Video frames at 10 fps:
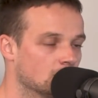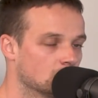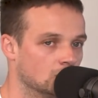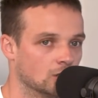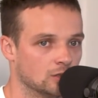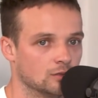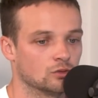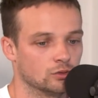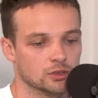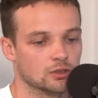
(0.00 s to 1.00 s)
So
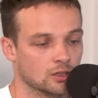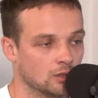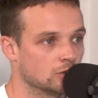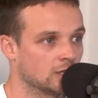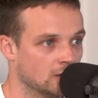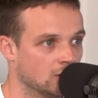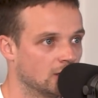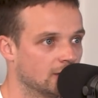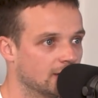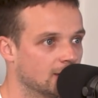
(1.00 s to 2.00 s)
you've really got to hold your head
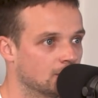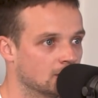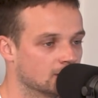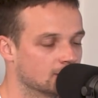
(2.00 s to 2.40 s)
high at that, because